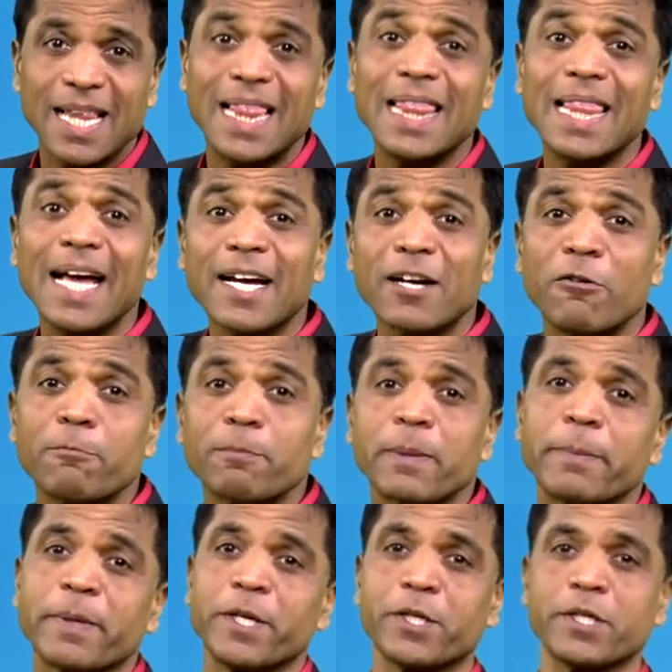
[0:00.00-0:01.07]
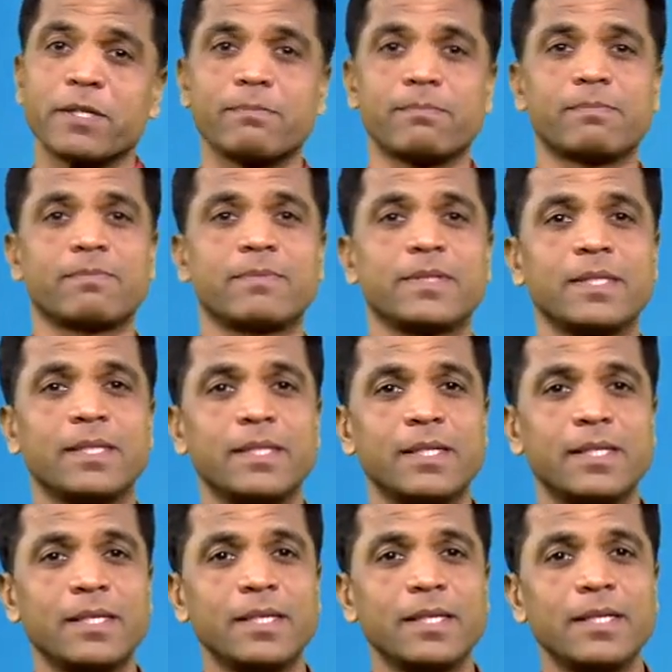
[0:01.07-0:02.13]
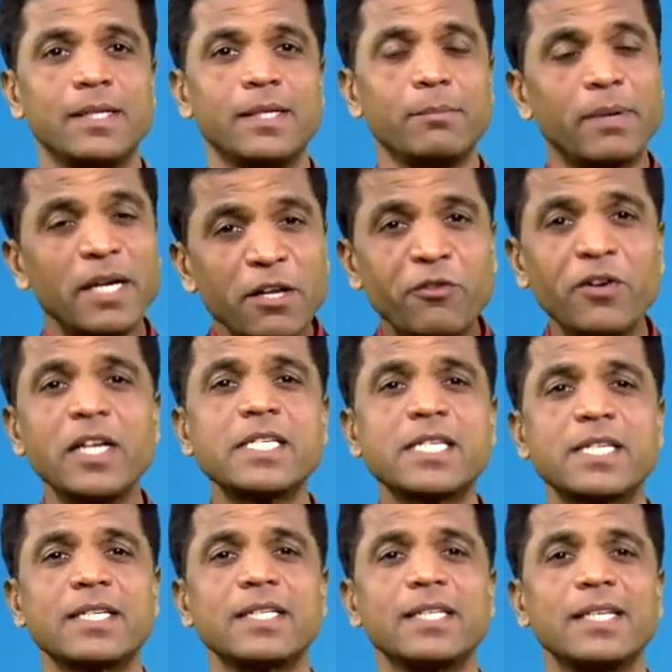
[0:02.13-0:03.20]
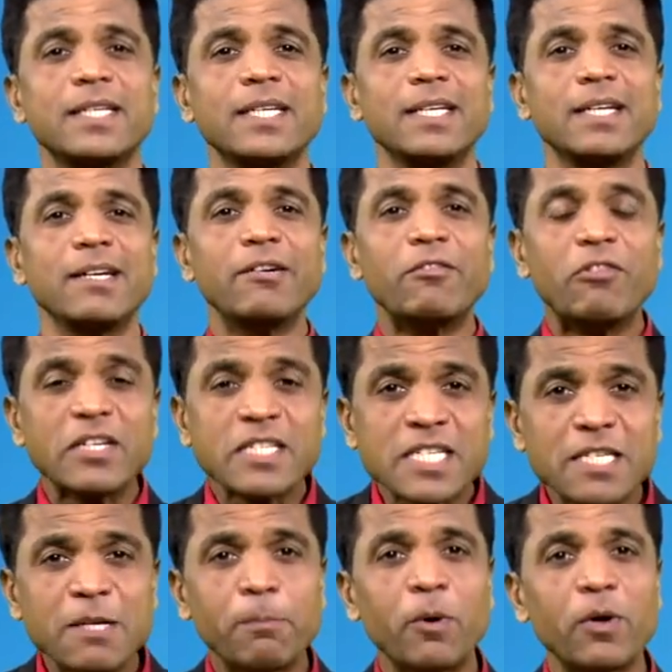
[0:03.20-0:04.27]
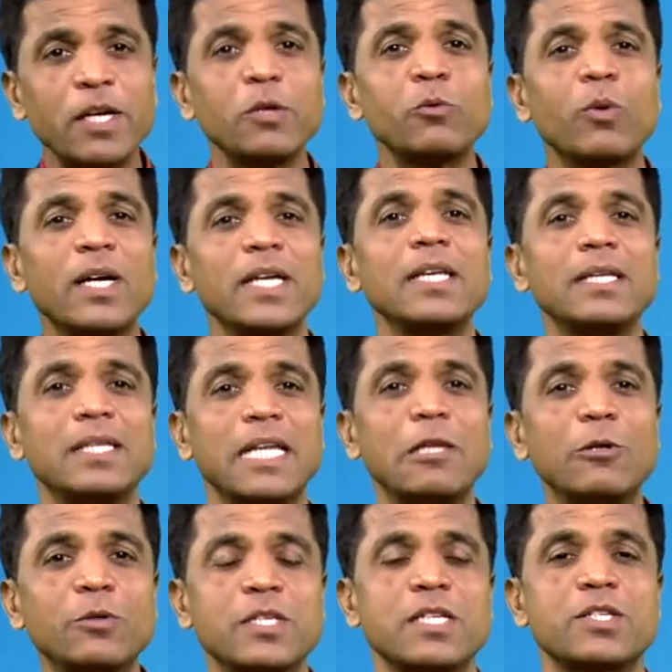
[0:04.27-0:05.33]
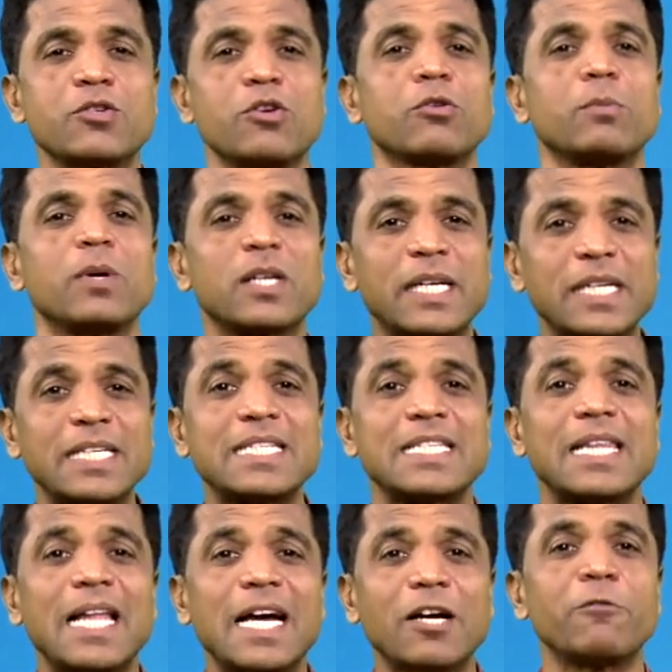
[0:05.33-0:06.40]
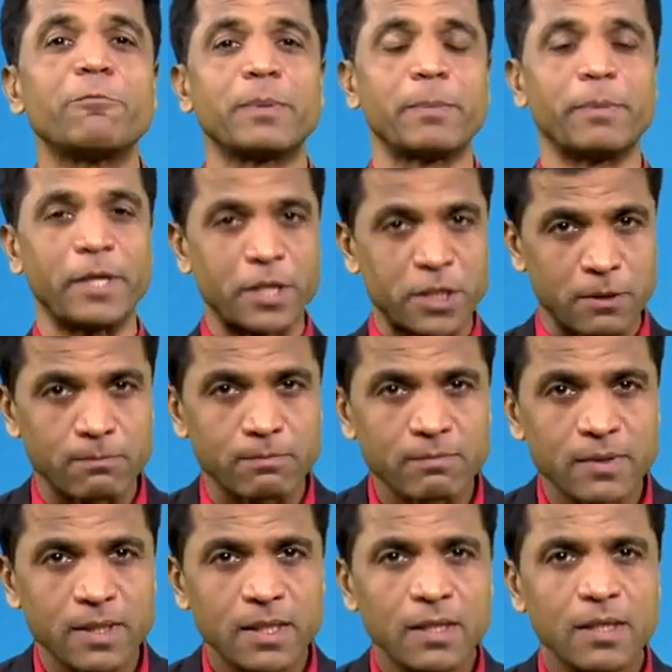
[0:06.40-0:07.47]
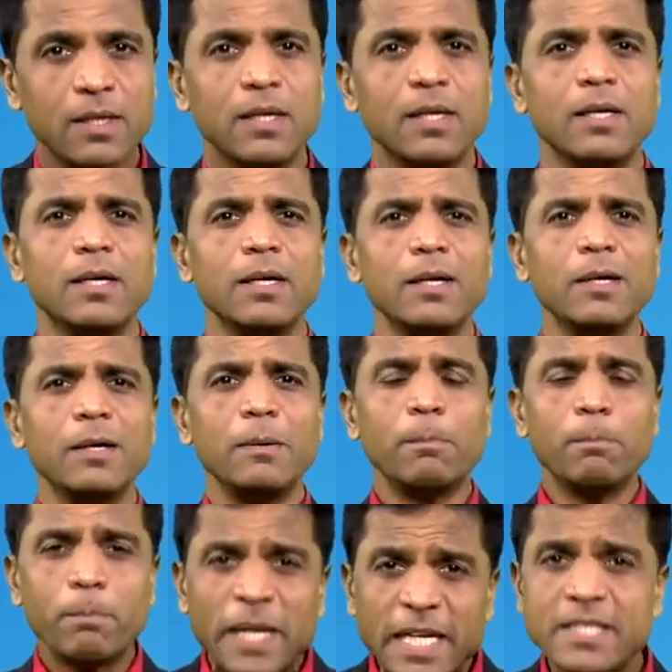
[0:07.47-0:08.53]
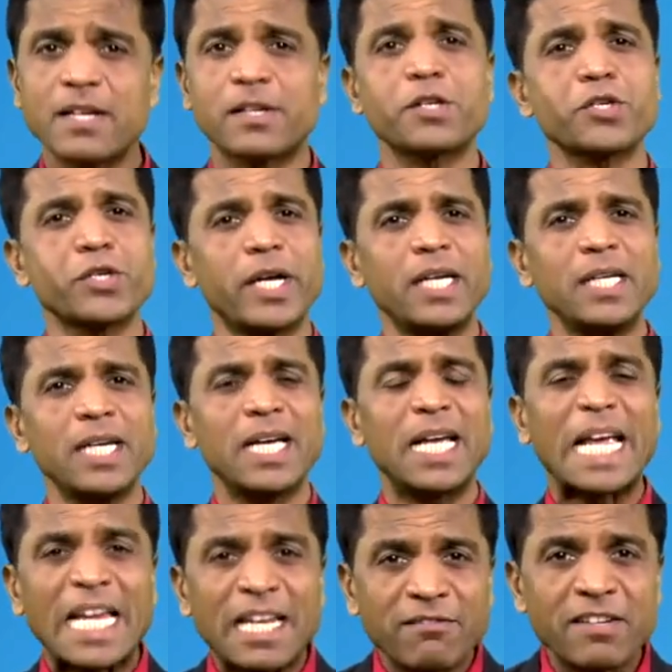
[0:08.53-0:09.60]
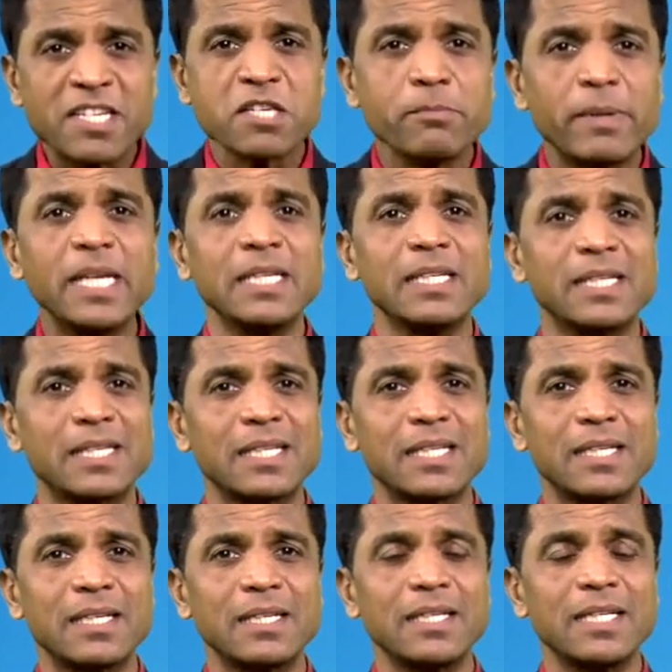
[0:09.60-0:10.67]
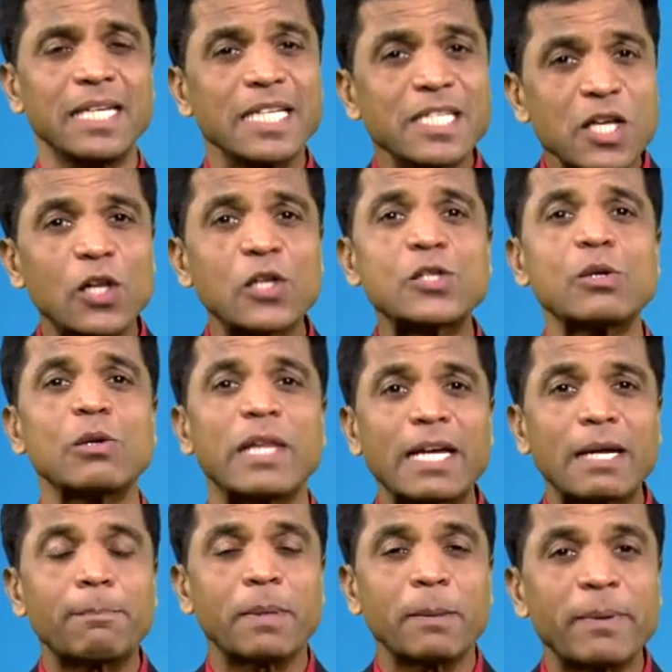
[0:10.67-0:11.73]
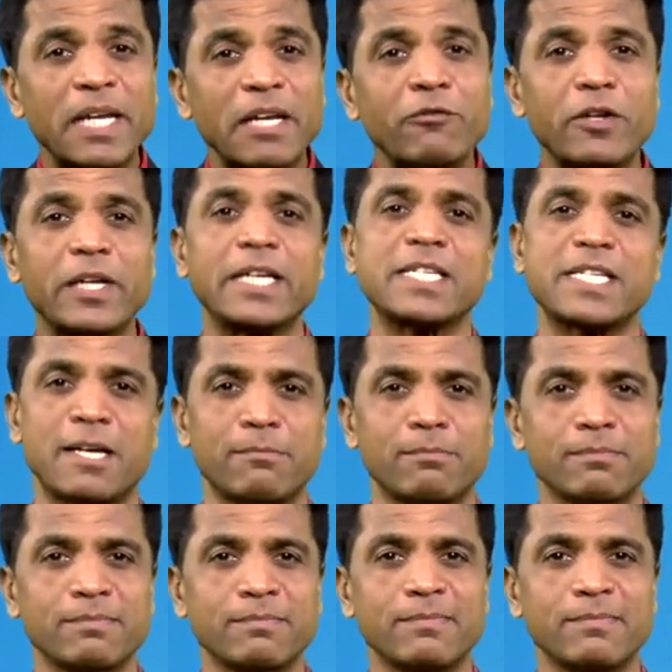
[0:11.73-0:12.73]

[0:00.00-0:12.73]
lack of preparation. My dear friends, first point why they lose in stock market is lack of preparation. Please understand, investment is also like a preparing for exam.